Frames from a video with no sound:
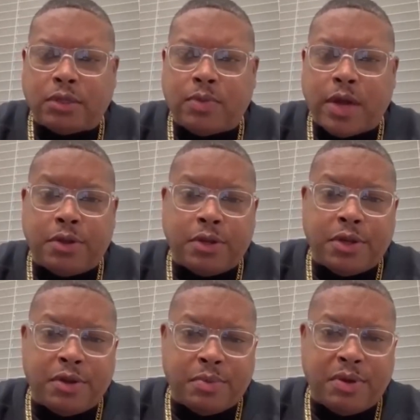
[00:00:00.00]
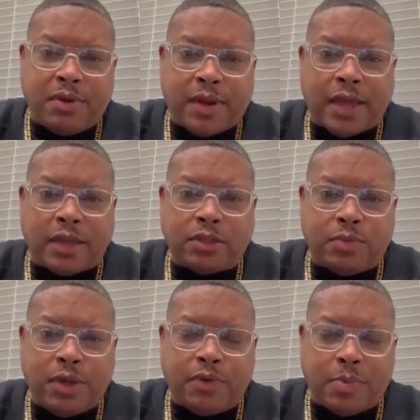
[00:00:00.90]
and that's why you didn't hear me
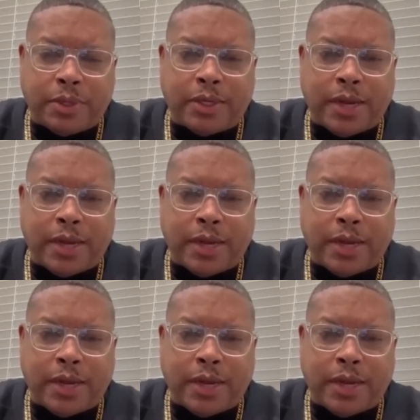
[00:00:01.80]
last week for